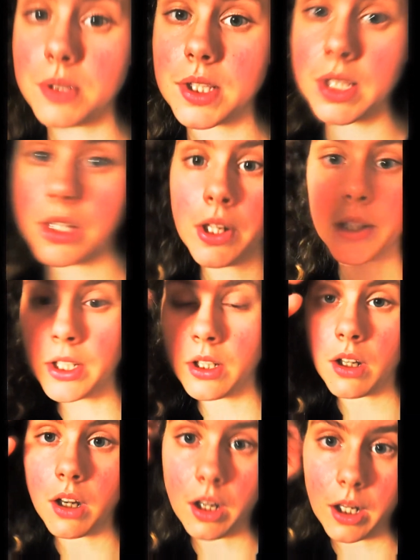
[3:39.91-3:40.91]

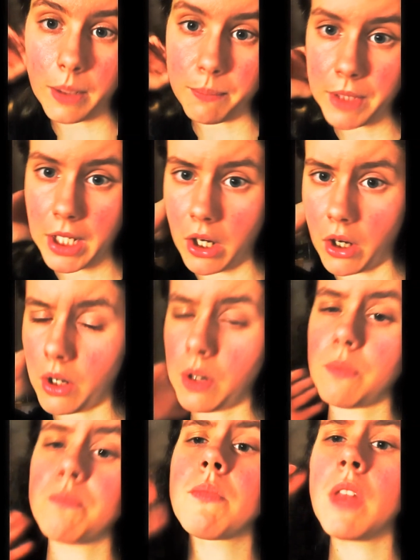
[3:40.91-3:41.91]
They are,
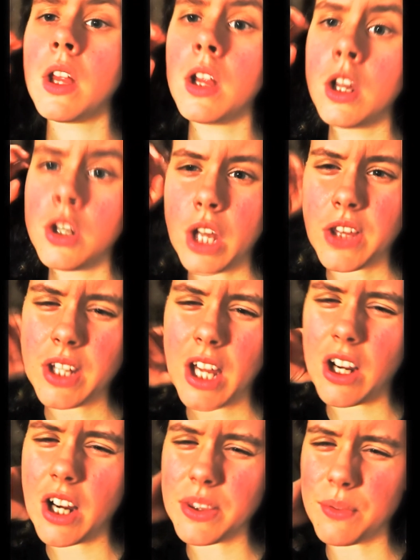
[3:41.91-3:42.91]
I think I got them for
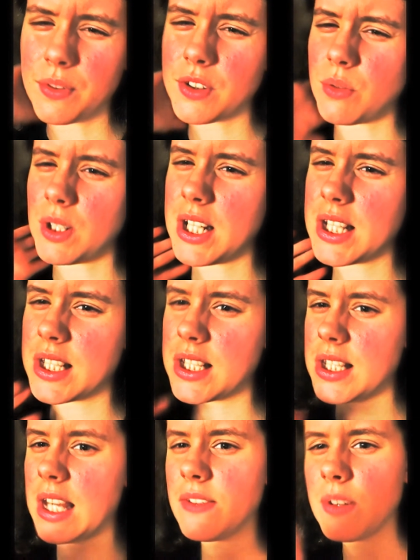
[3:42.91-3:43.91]

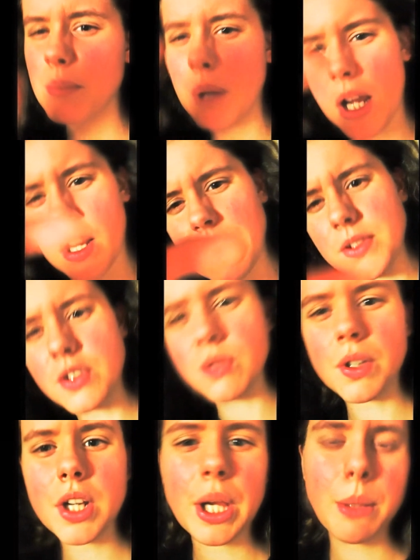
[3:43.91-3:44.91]
£27 or
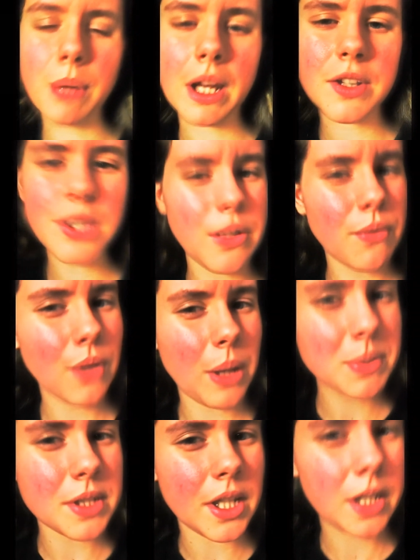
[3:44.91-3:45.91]
£28 off of Amazon.
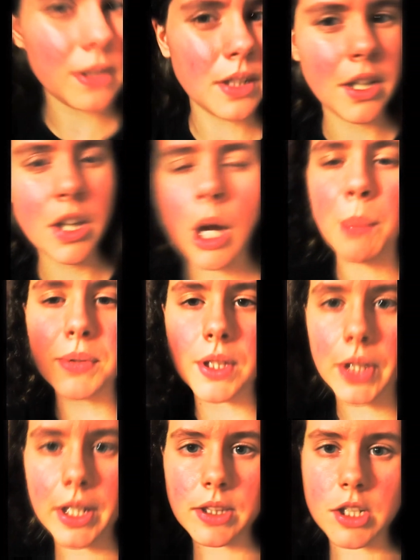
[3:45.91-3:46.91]
I'll put the link in
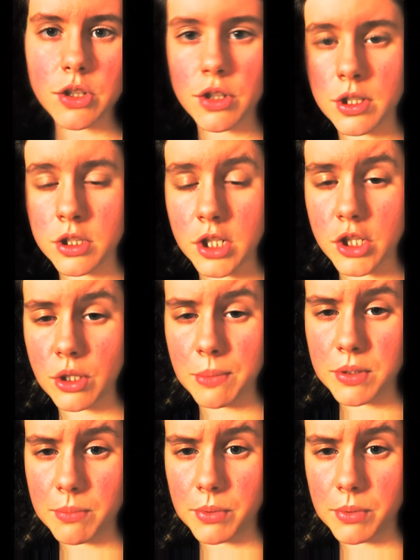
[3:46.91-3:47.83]
the description below.